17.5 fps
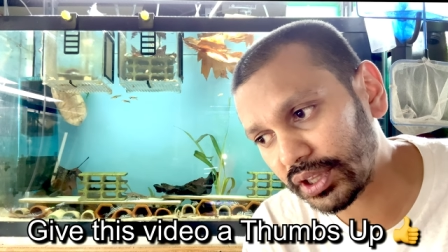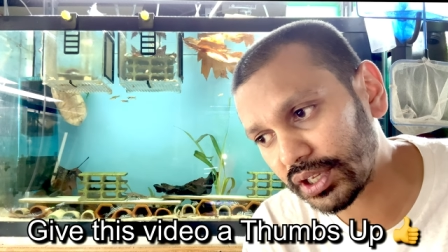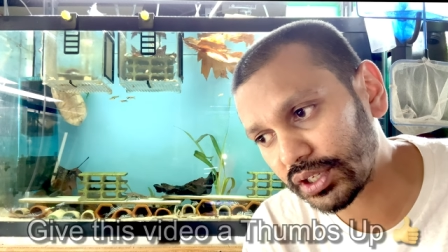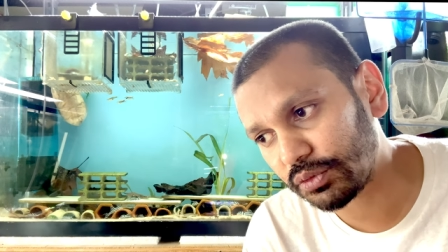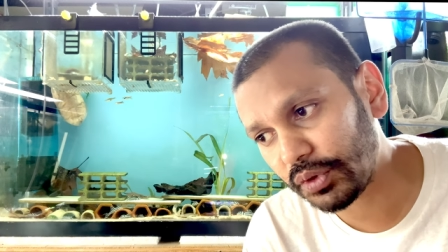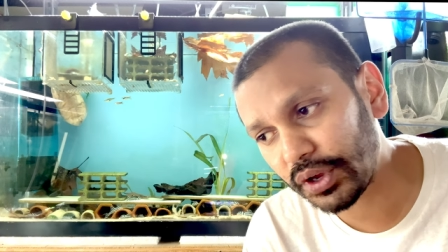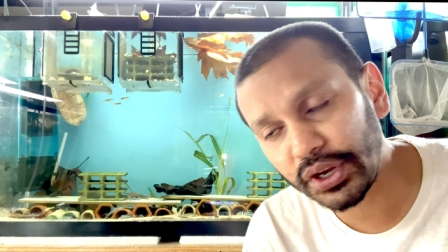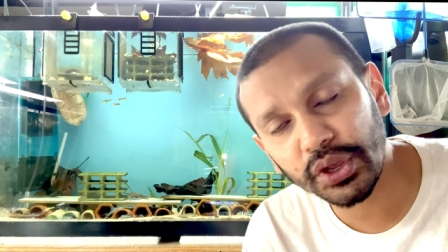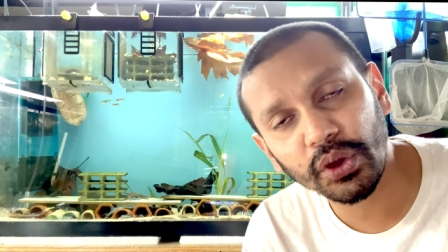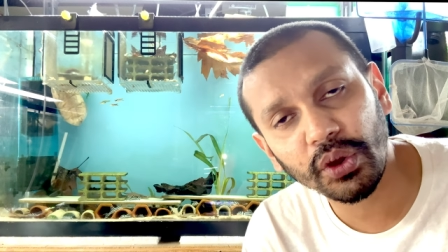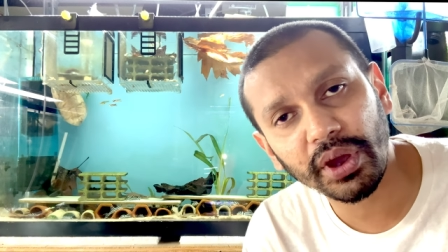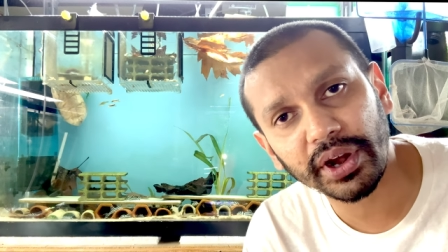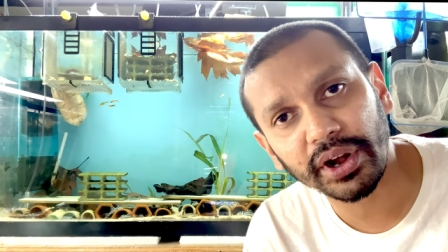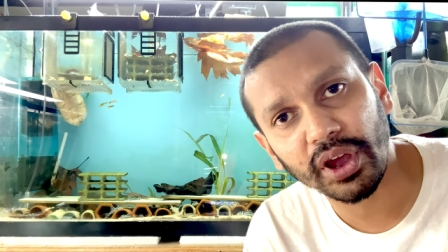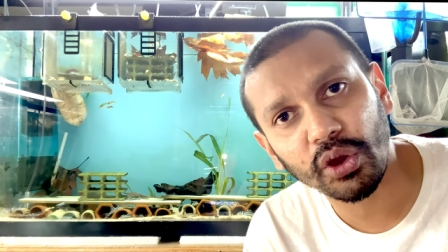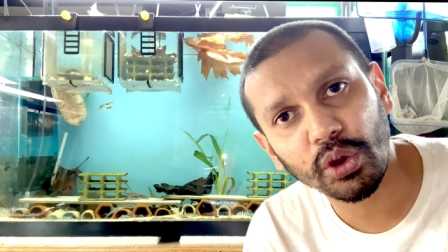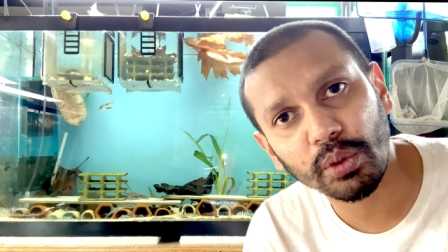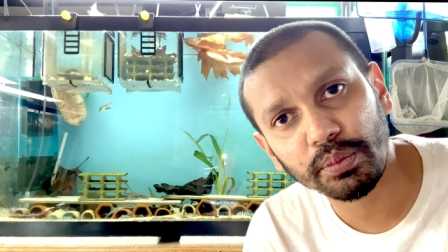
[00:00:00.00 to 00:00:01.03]
this video
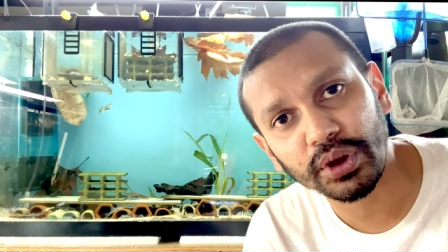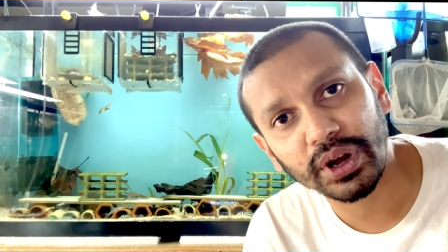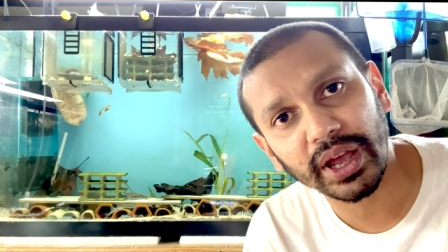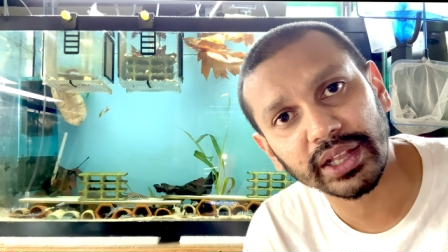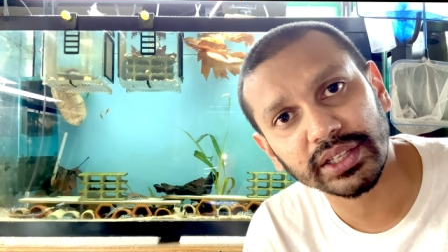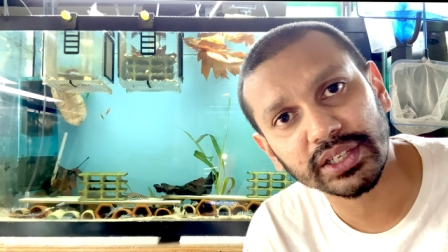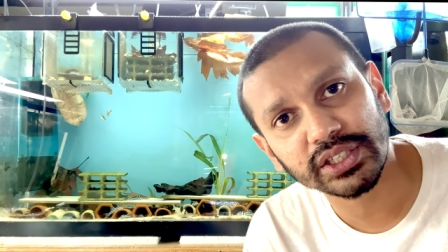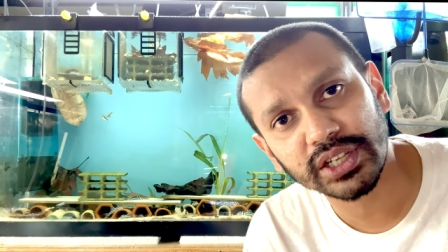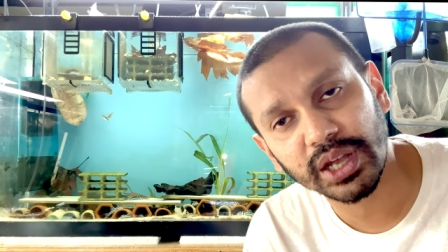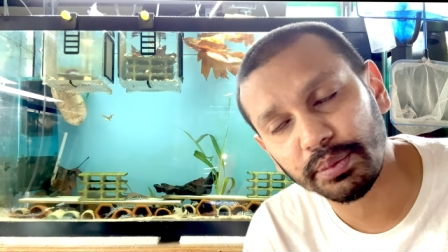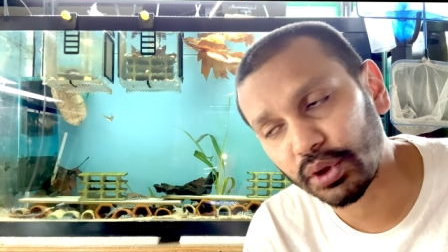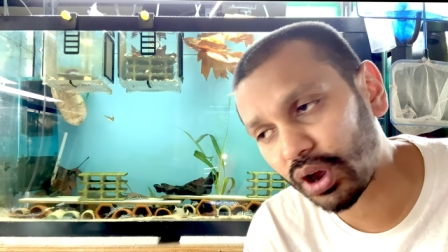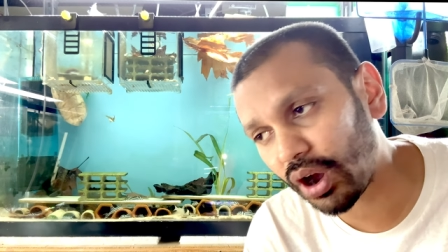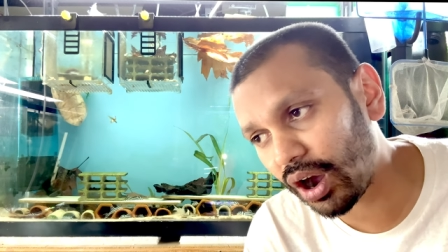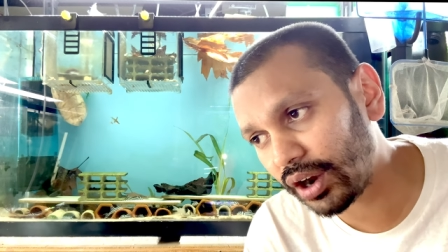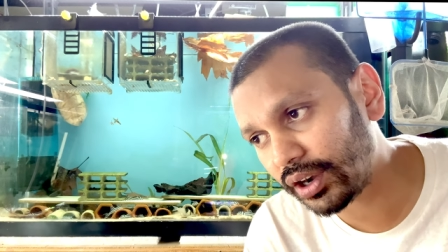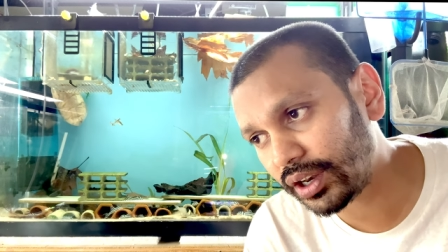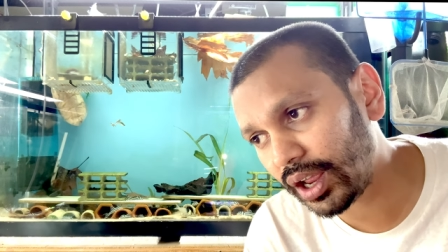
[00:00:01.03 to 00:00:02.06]
and I hope you like this type of
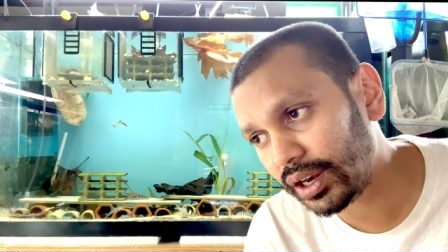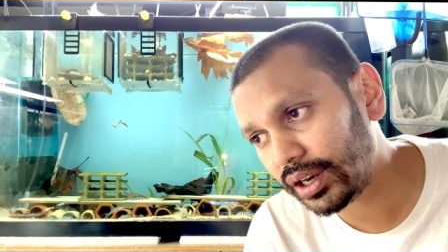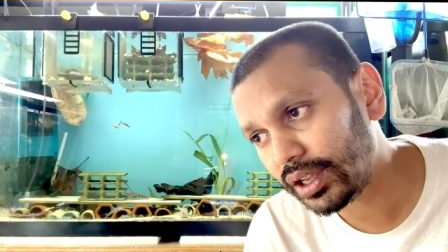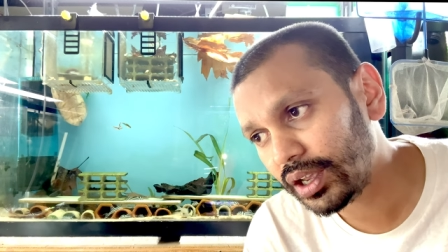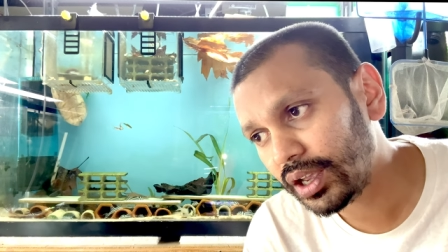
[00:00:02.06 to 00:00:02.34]
content.